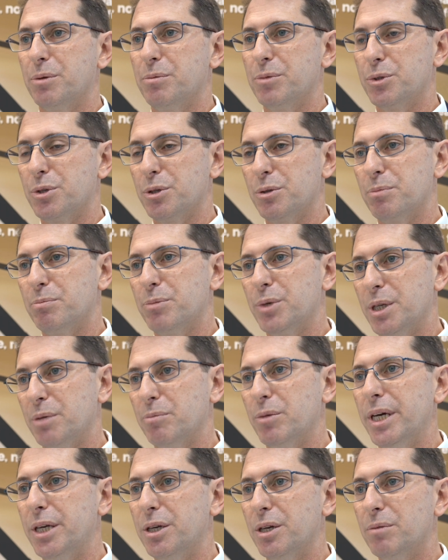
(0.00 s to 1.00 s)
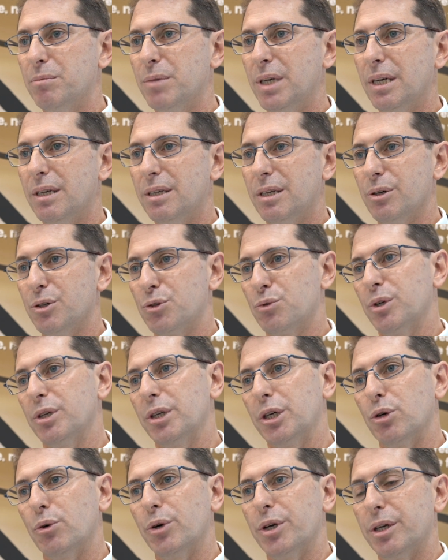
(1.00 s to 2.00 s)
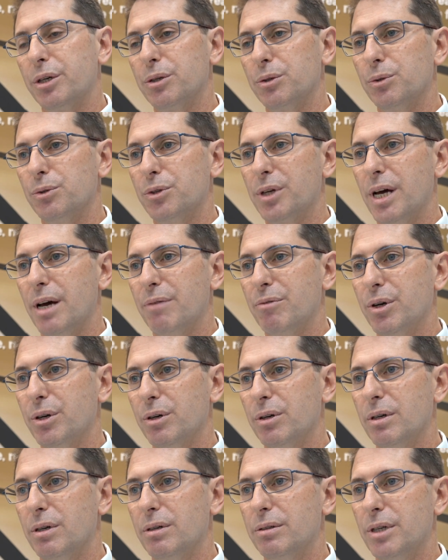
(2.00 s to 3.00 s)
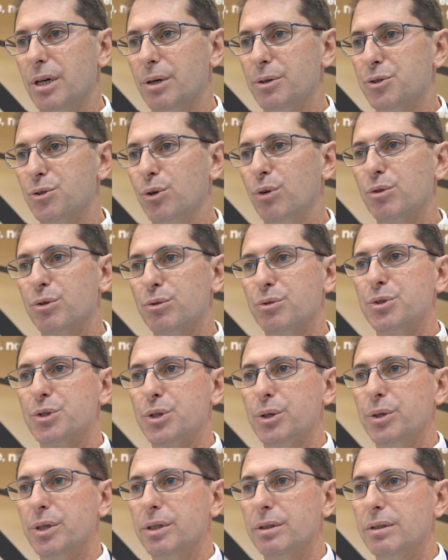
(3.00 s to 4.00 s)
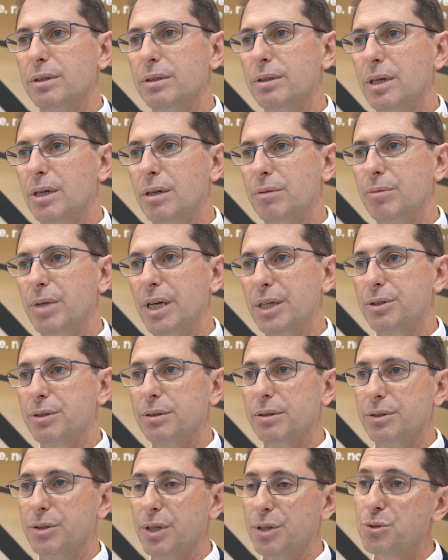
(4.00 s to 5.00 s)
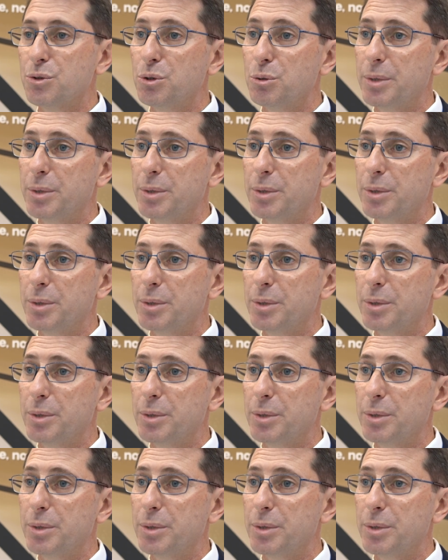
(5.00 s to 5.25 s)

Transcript: them into being medium is really critical to having a sovereign, resilient national industrial